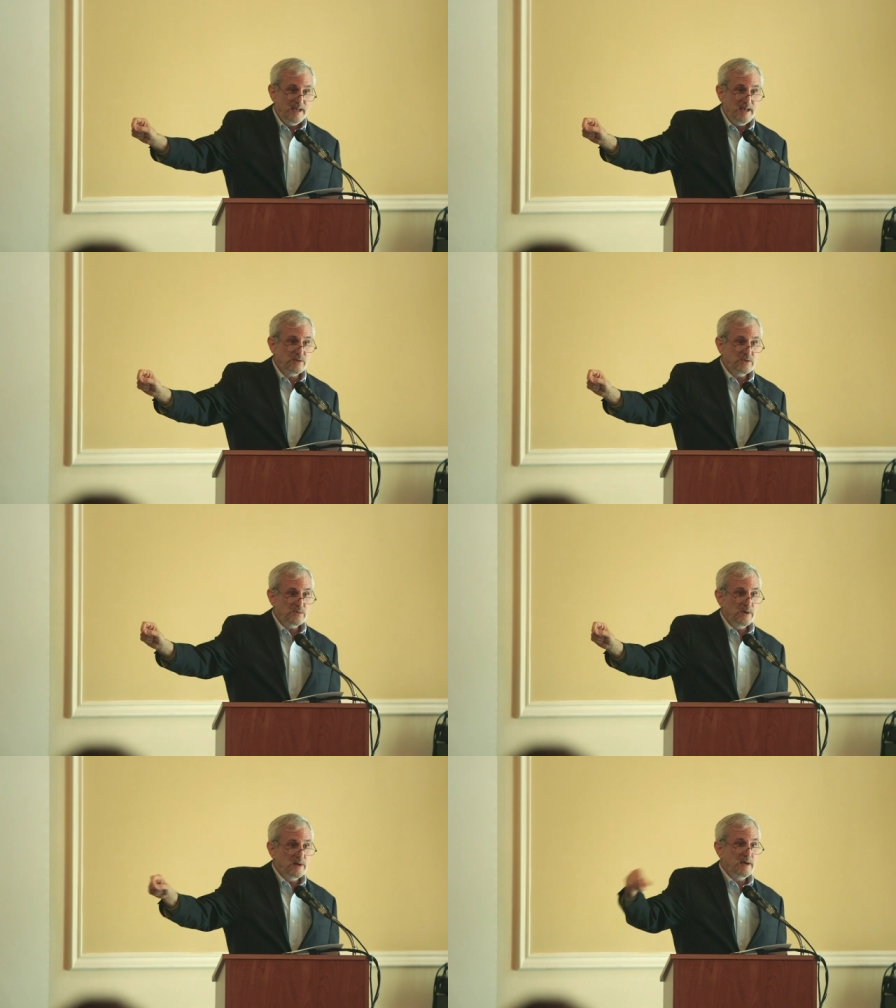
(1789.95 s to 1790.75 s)

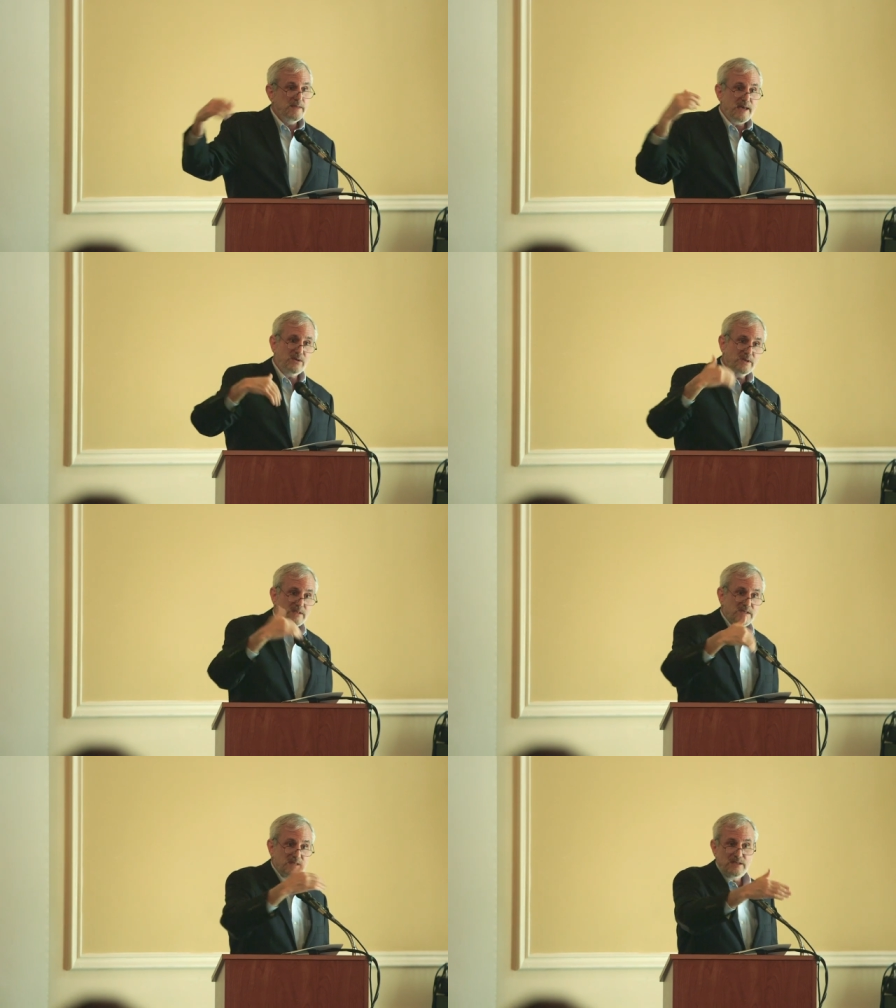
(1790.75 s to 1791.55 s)
elsewhere, and that'll
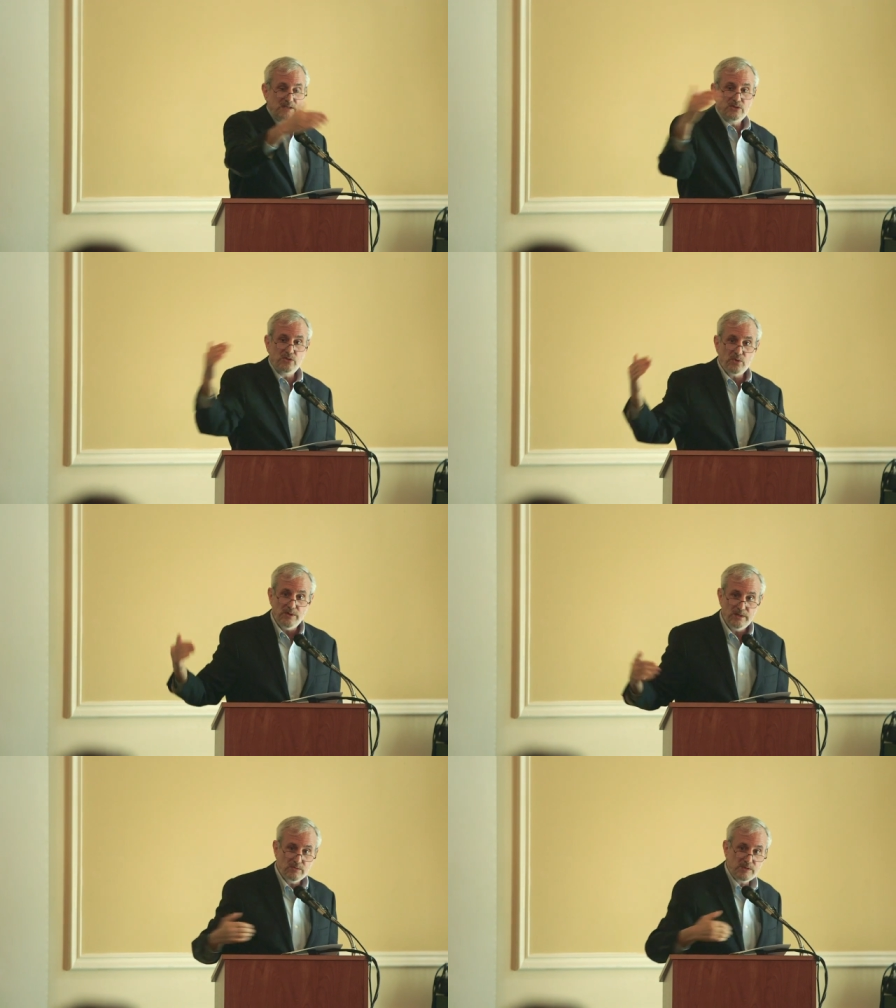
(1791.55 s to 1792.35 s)
get states to
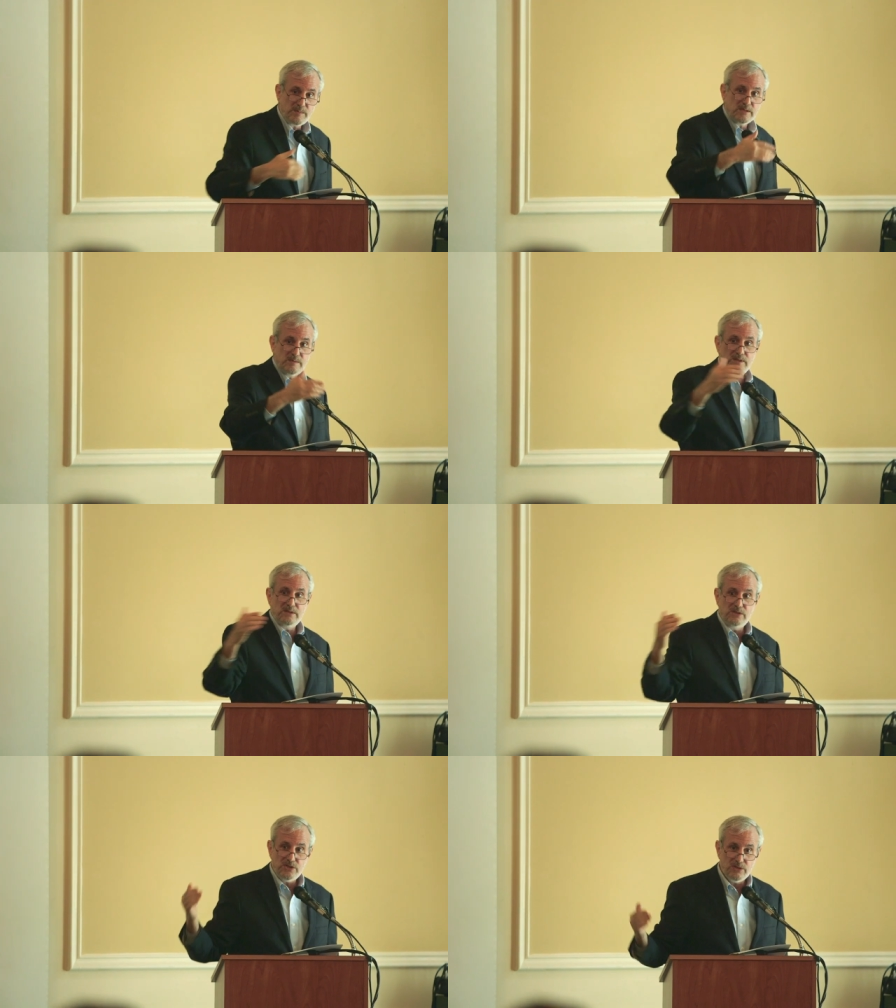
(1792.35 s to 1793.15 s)
join a
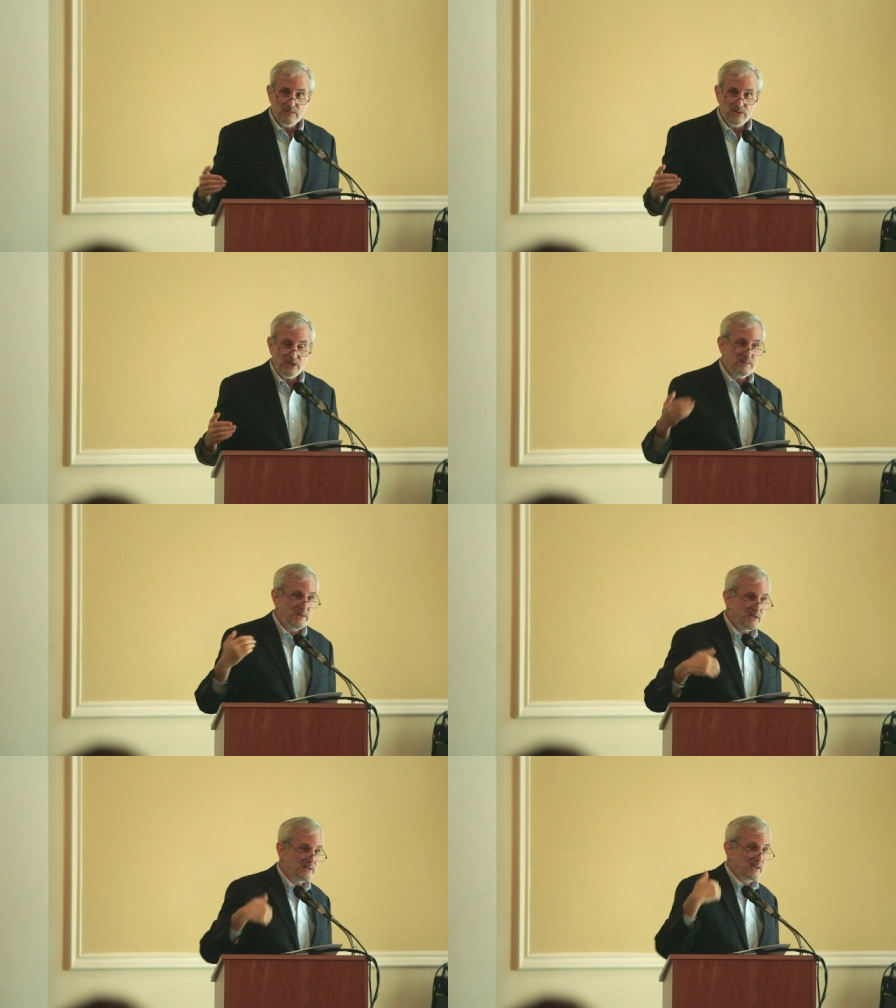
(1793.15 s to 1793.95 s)
responsibility-sharing regime
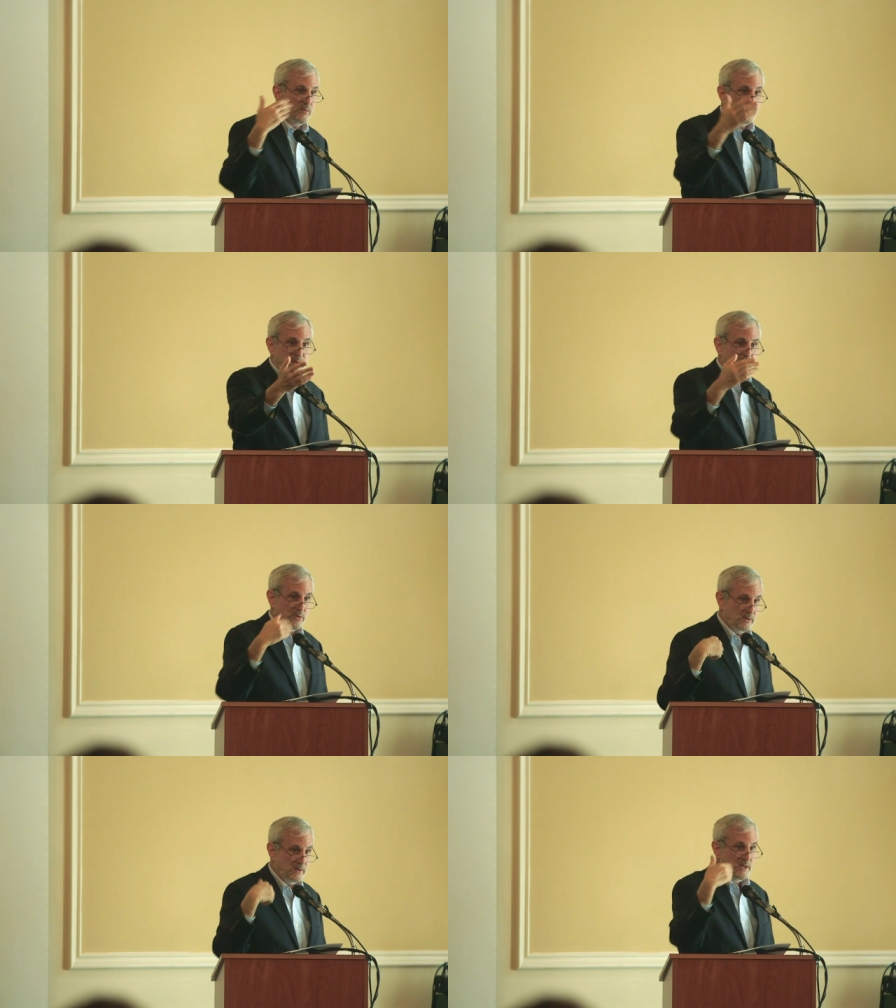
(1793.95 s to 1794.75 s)
because they won't be
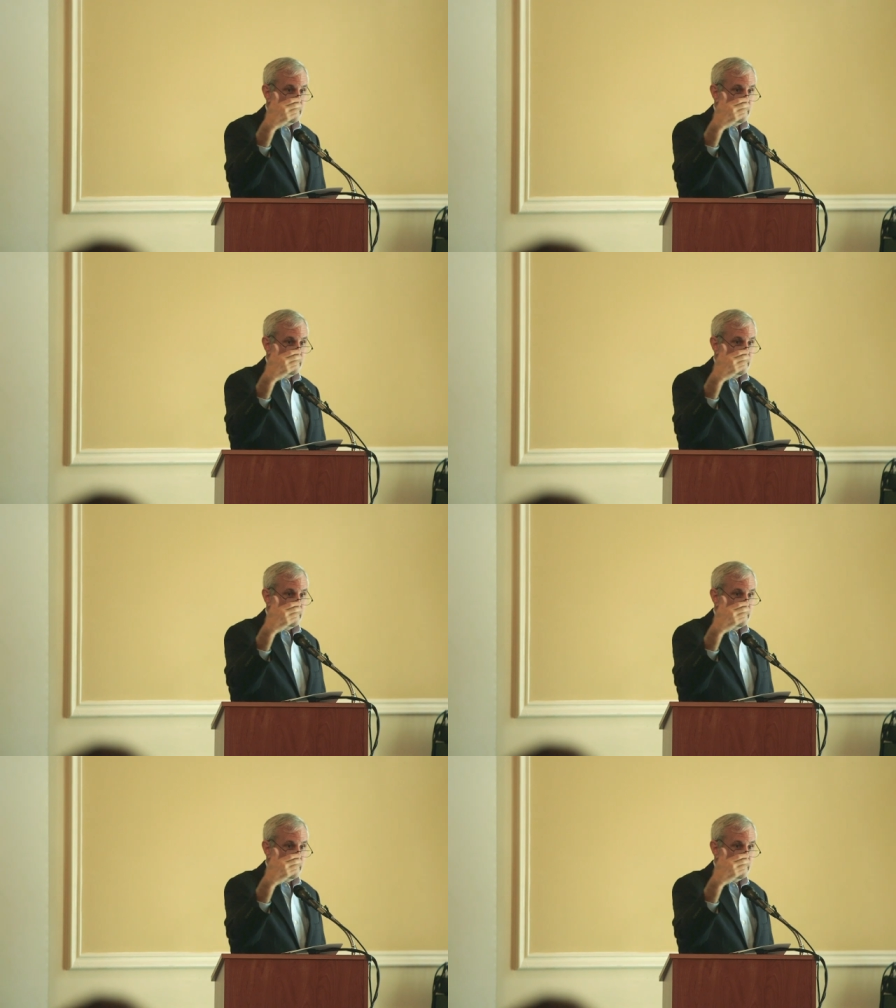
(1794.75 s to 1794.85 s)
burdened